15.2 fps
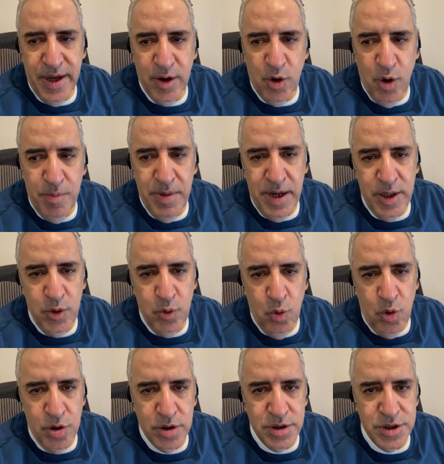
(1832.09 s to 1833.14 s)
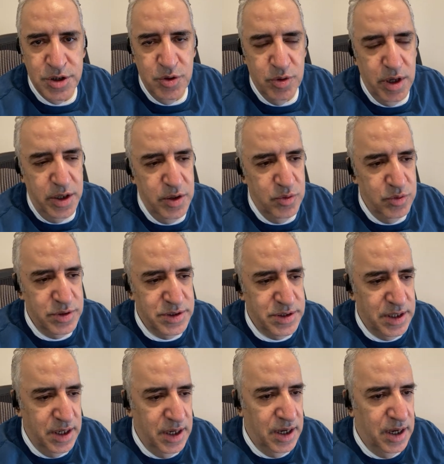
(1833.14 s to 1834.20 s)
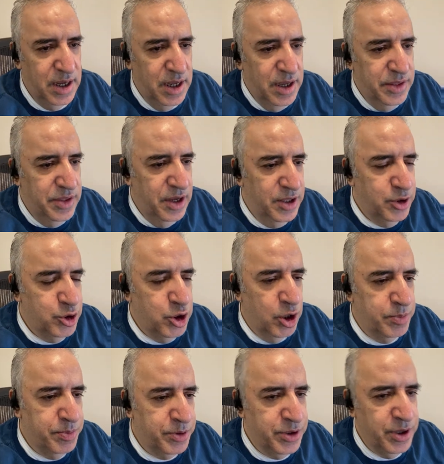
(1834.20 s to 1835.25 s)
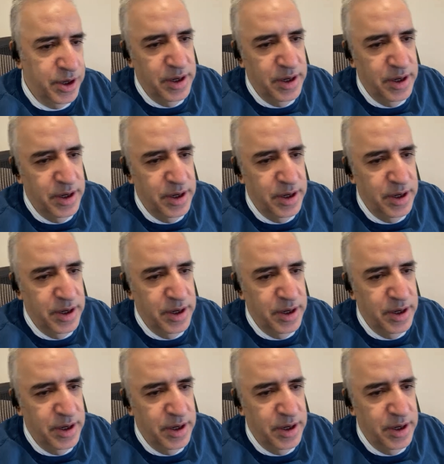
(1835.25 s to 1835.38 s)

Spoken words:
command works, you can use the interpreter,